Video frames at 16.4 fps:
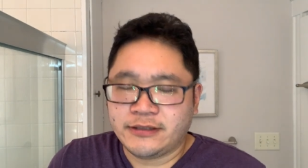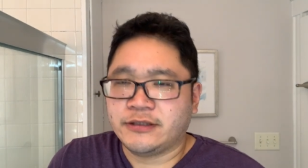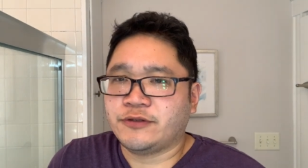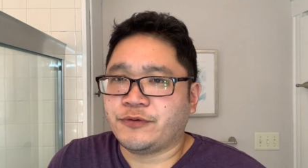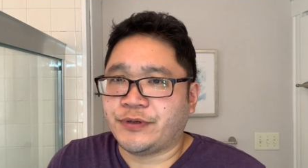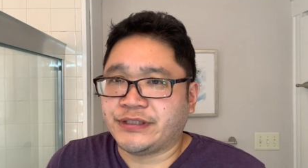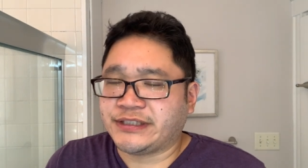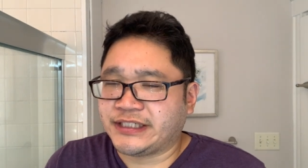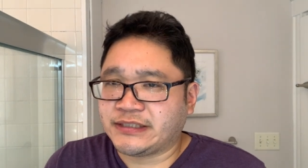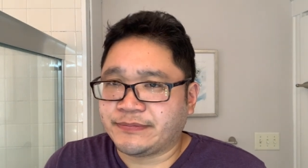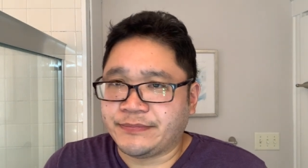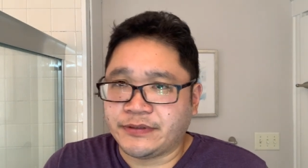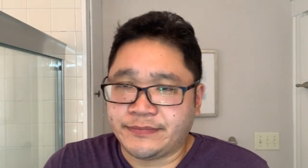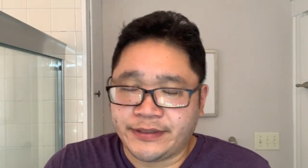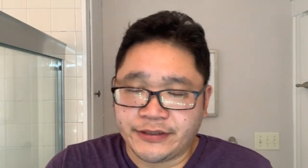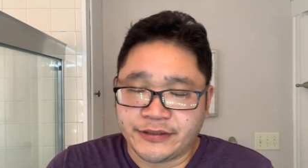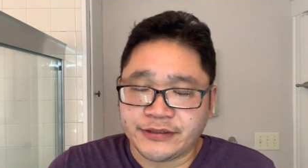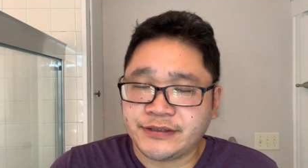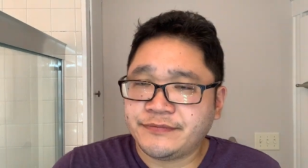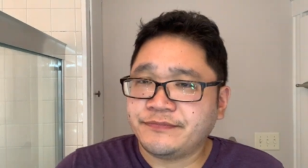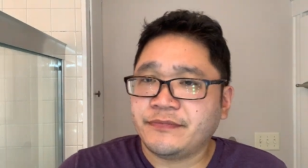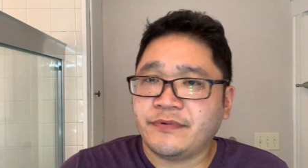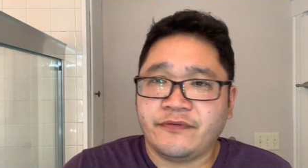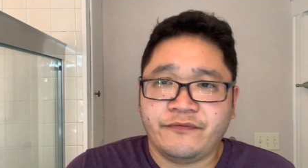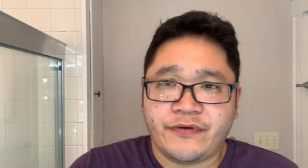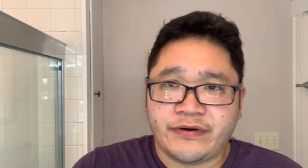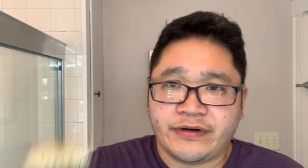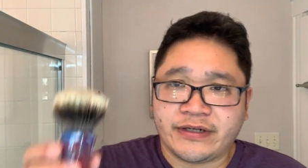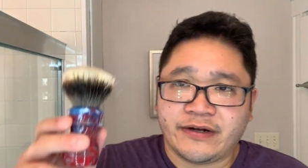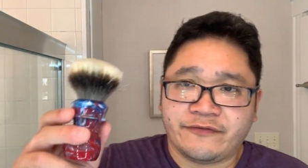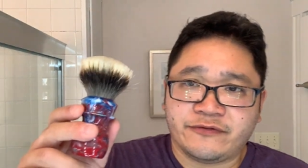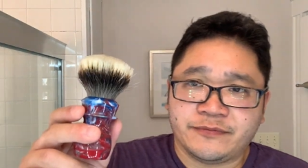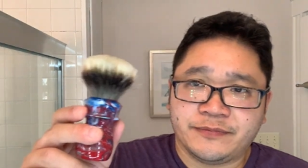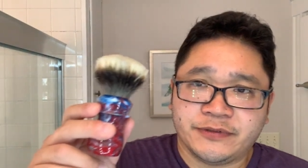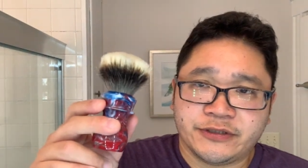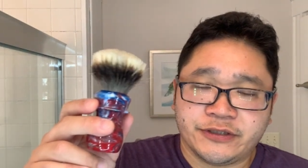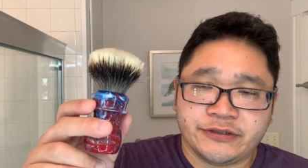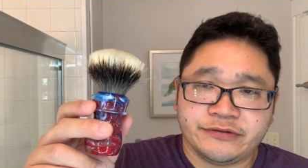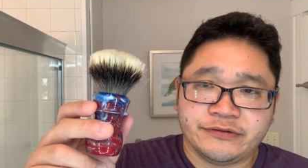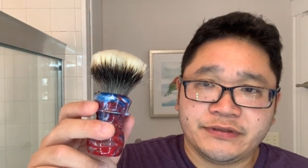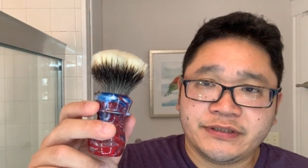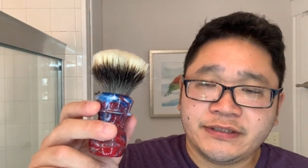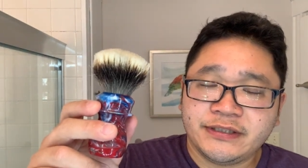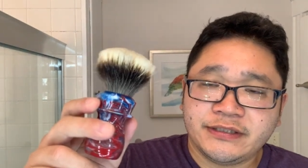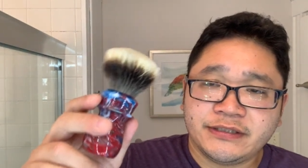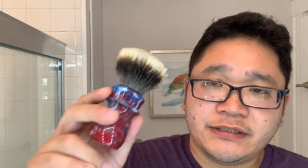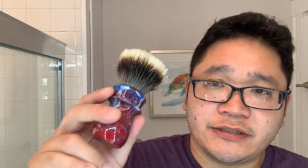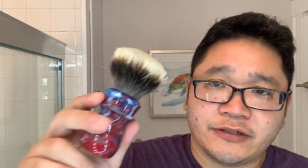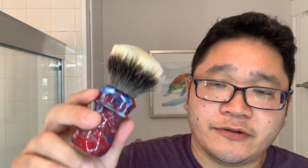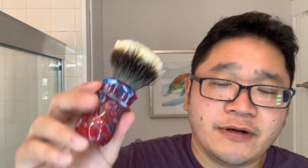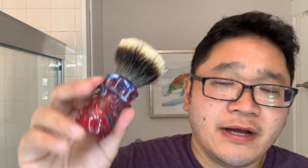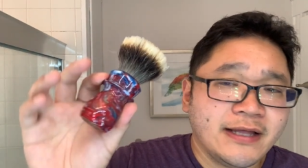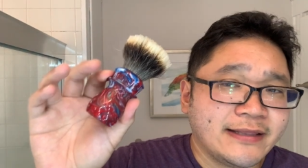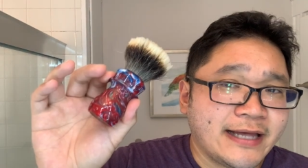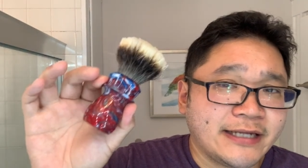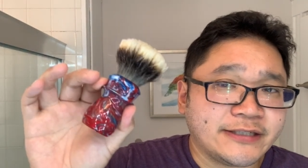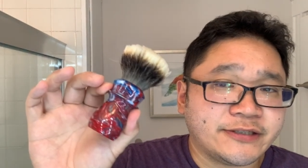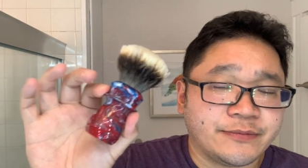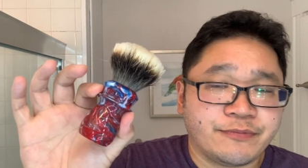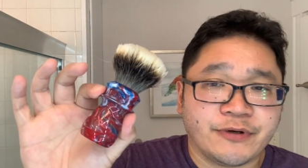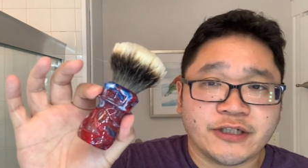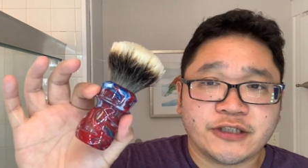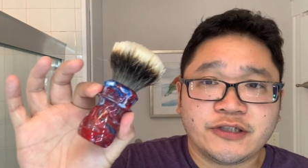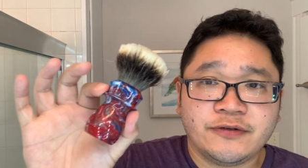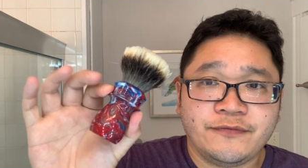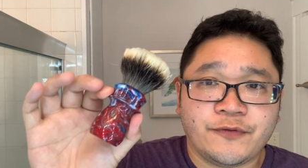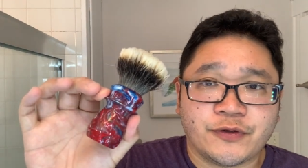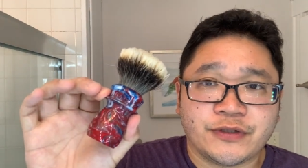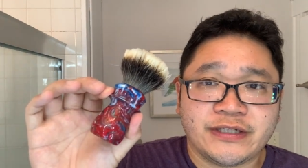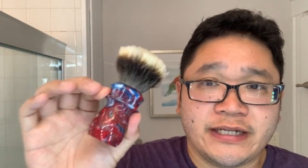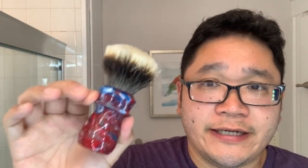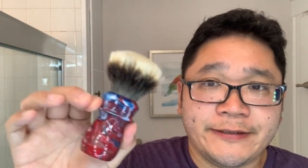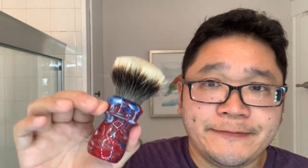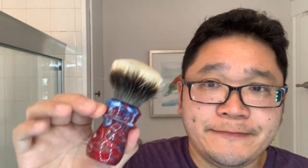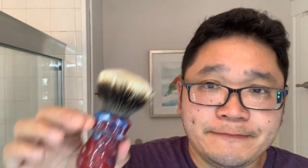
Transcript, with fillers: 26 millimeters, very comfortable to use. So that's the brush for today.